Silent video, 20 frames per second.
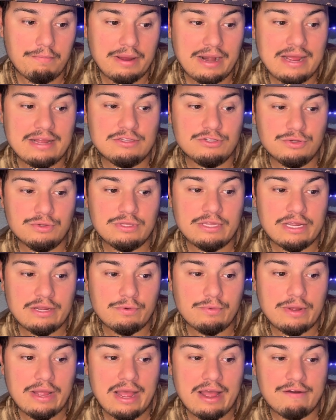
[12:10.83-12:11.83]
I do think
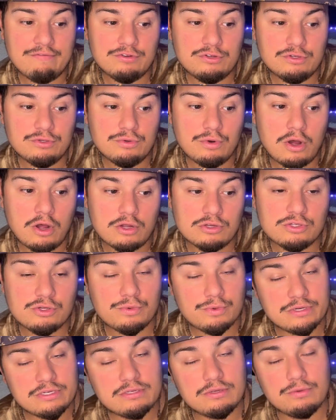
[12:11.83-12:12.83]
we have to also,
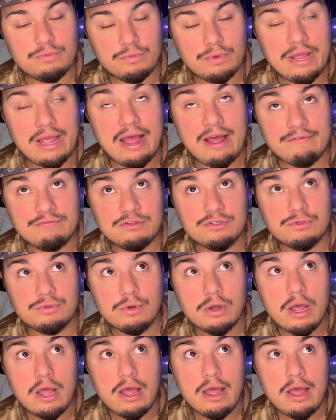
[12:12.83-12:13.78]
we have to